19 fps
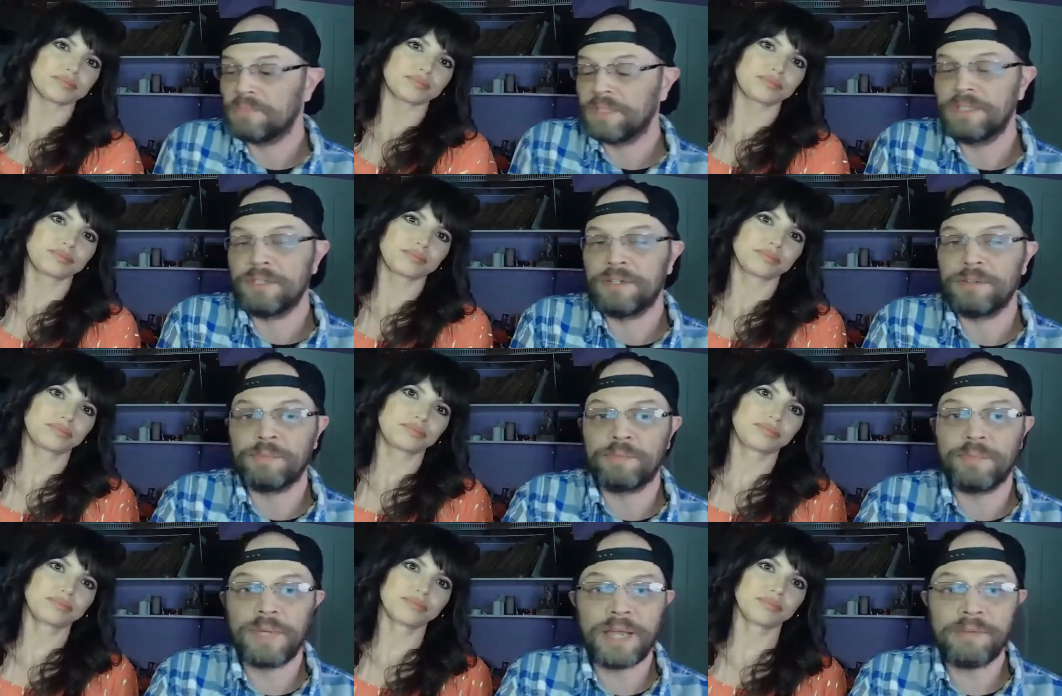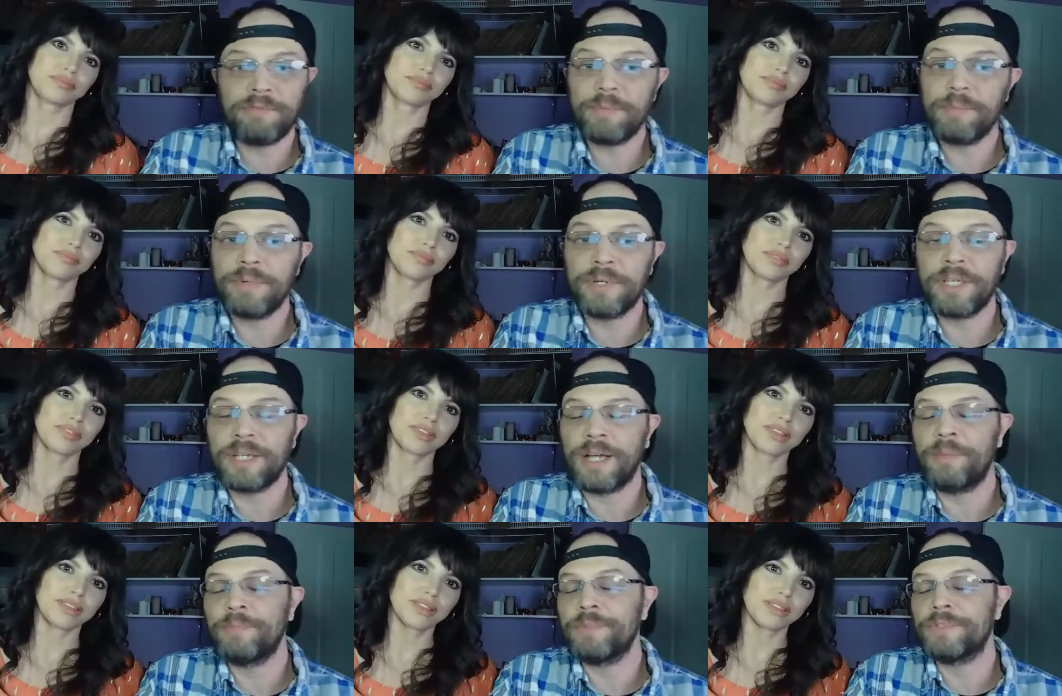Speaker 1: You know,
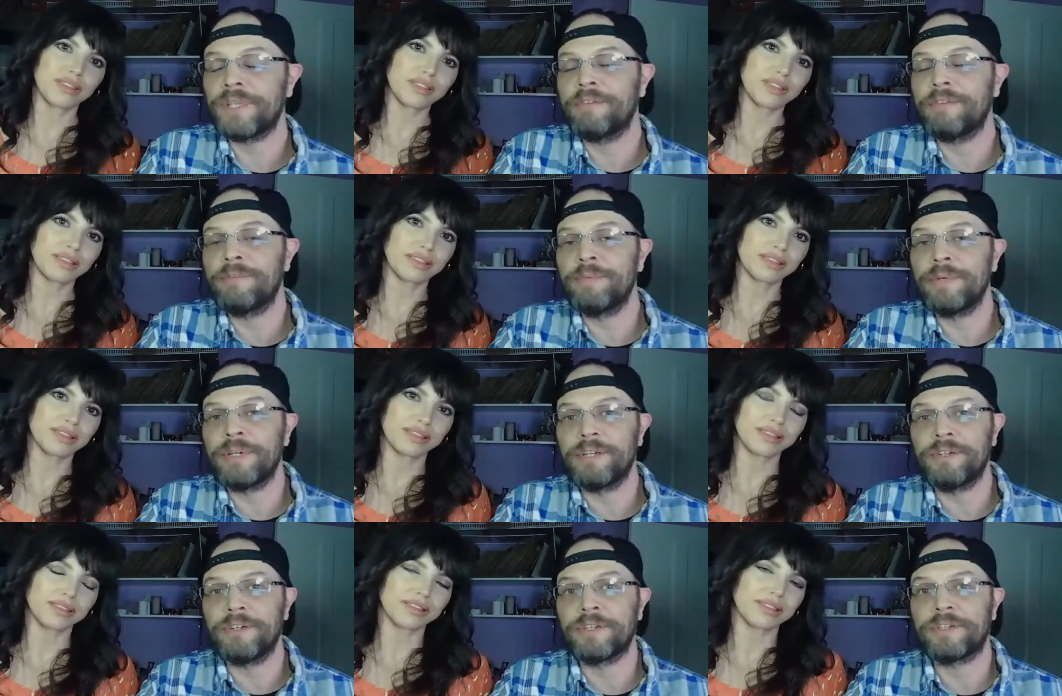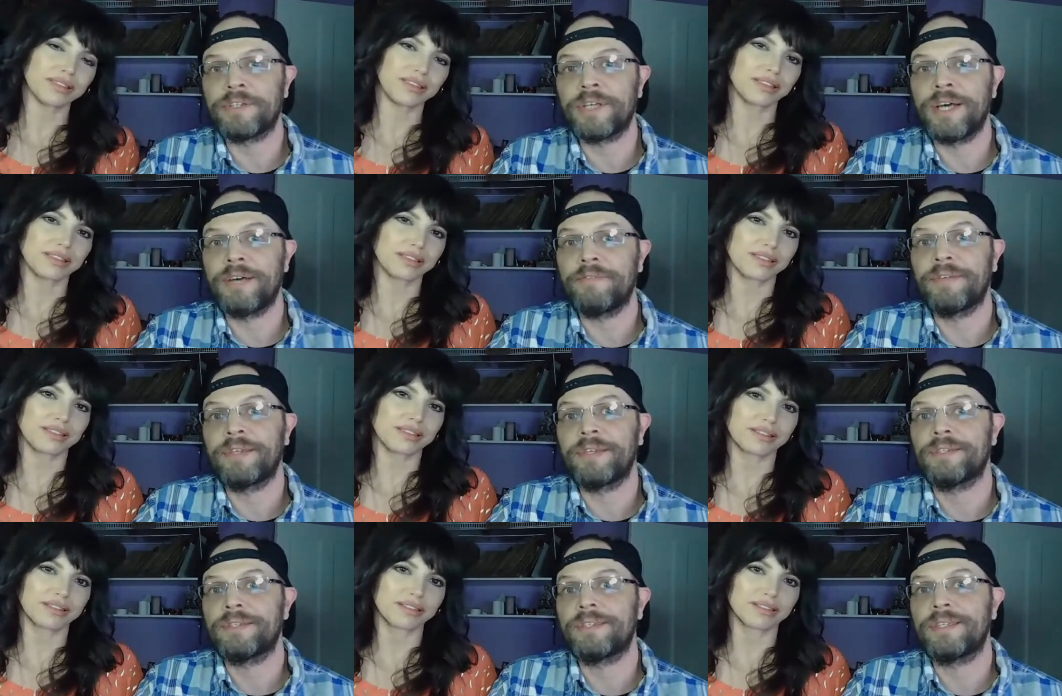everybody, almost everybody drinks
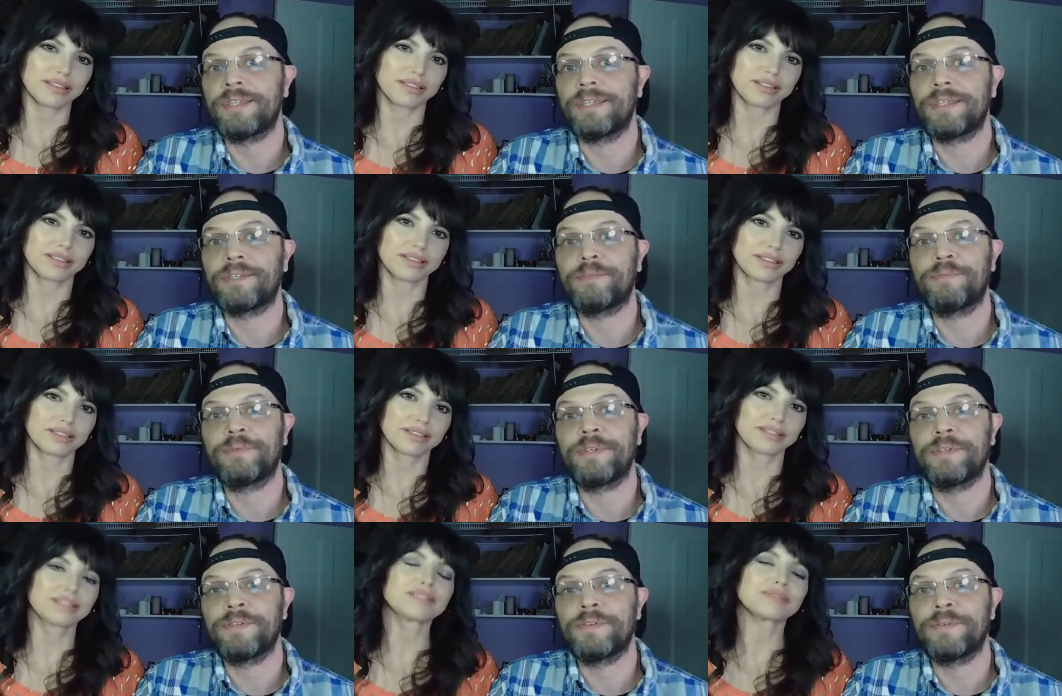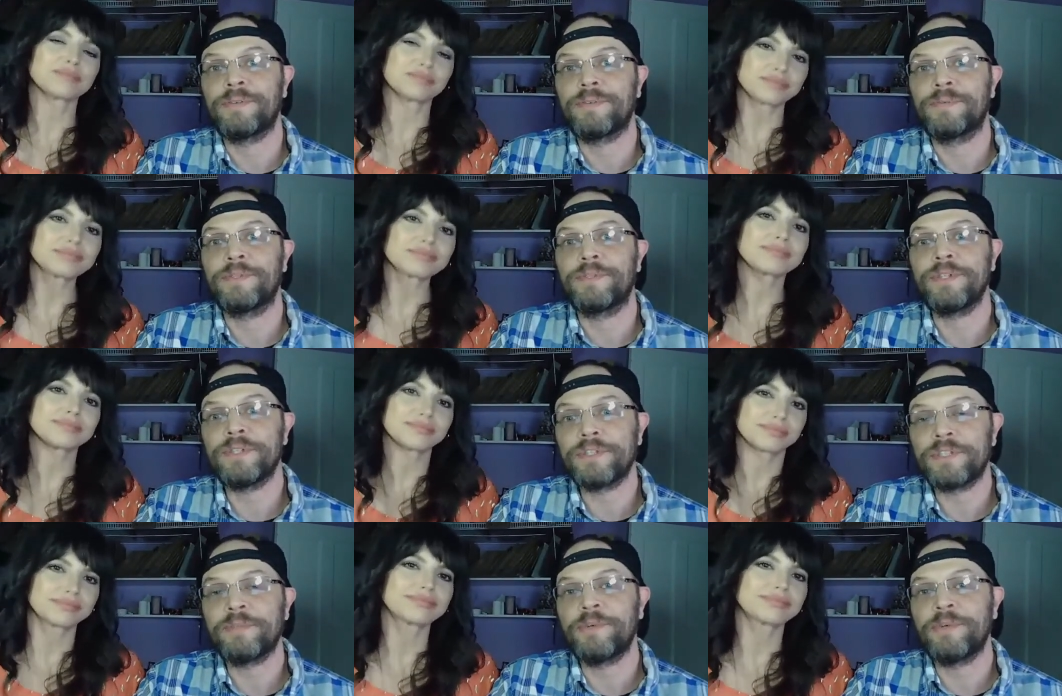coffee and tea. You know, just